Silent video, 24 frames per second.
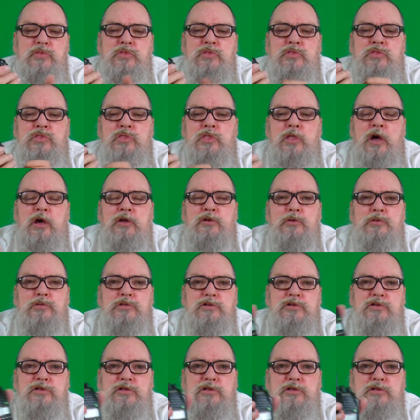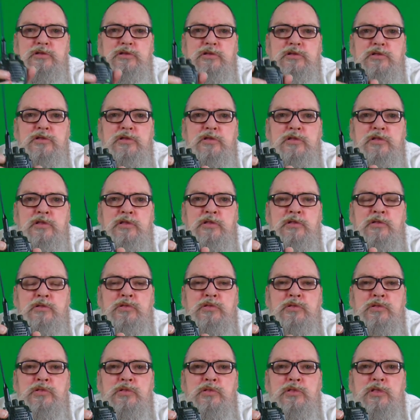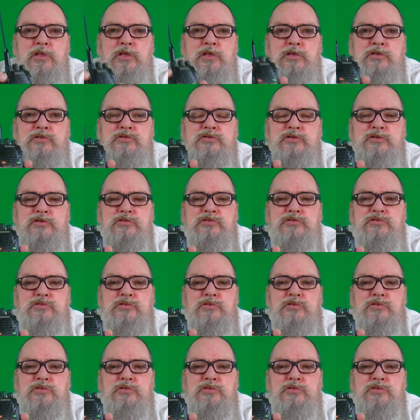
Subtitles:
Not only is it